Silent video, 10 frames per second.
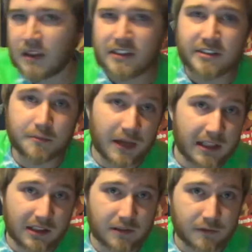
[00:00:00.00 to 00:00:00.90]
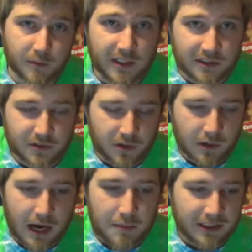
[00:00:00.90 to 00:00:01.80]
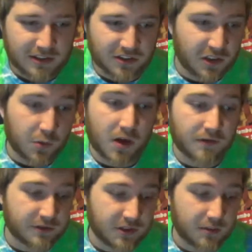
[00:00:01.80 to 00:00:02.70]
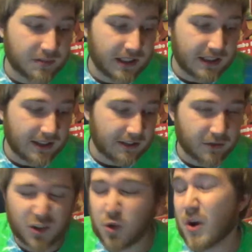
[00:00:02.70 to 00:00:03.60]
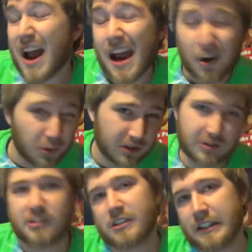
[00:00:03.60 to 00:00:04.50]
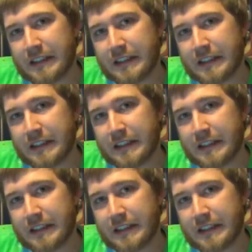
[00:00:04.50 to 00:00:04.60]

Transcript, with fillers: This is mainly for me, so I might just go off and start playing like for two hours.